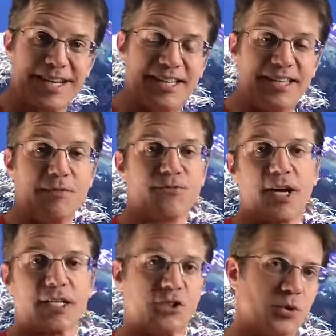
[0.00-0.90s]
And then
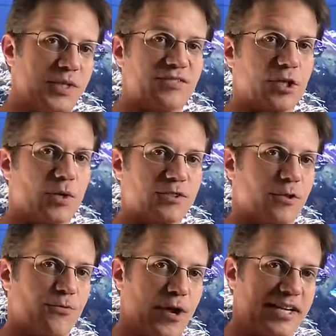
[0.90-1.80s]
finally two weeks ago, I
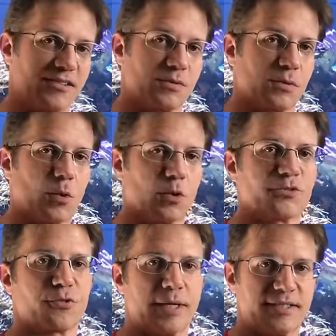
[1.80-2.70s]
started fragging some
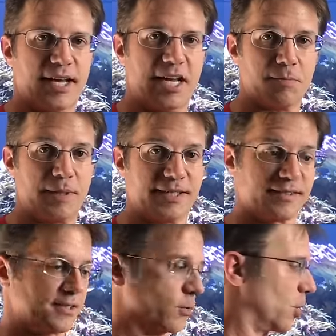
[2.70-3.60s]
corals for my tank
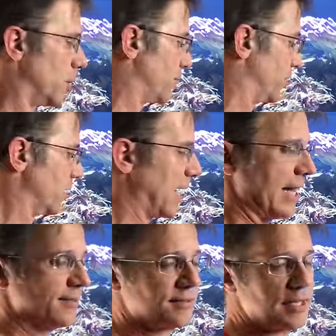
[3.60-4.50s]
because they were up on the
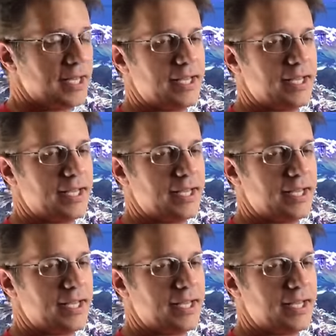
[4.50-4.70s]
glass,